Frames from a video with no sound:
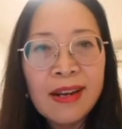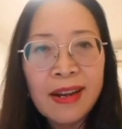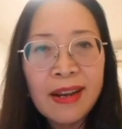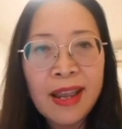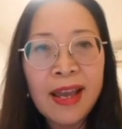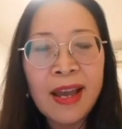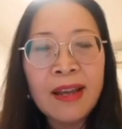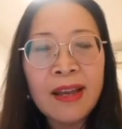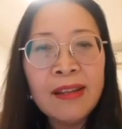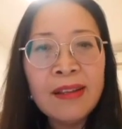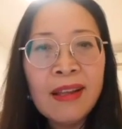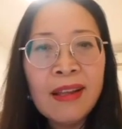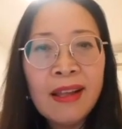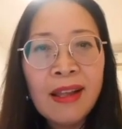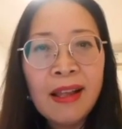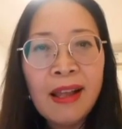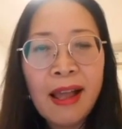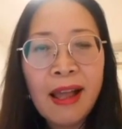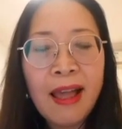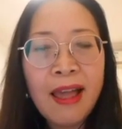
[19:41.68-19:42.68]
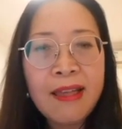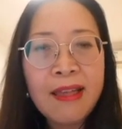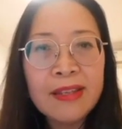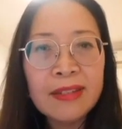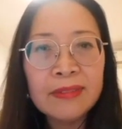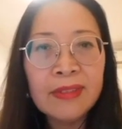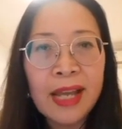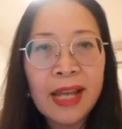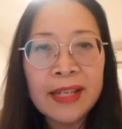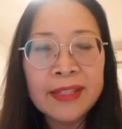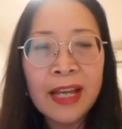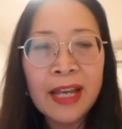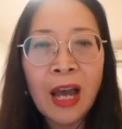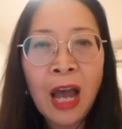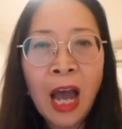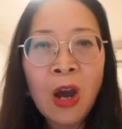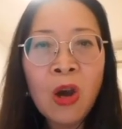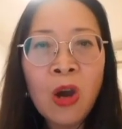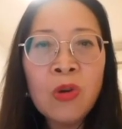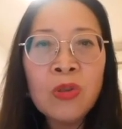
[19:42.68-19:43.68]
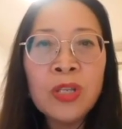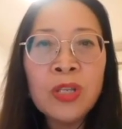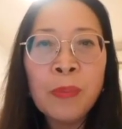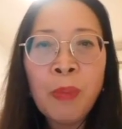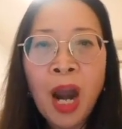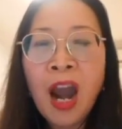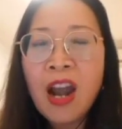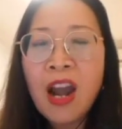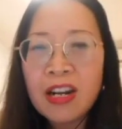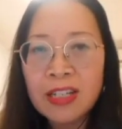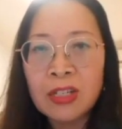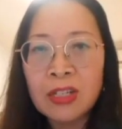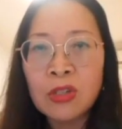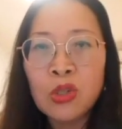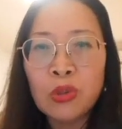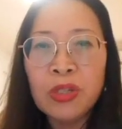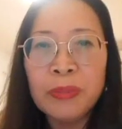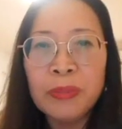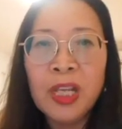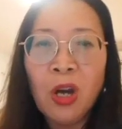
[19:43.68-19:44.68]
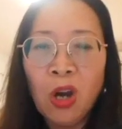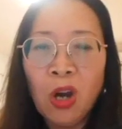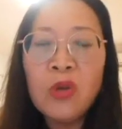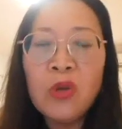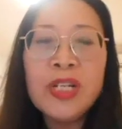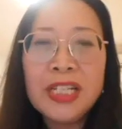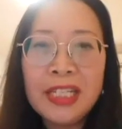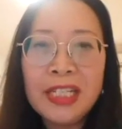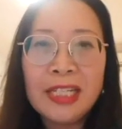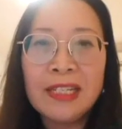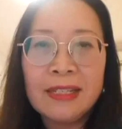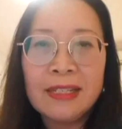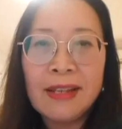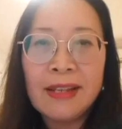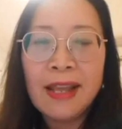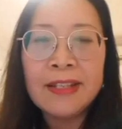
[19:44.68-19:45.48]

Yeah, and how the parts should be oriented.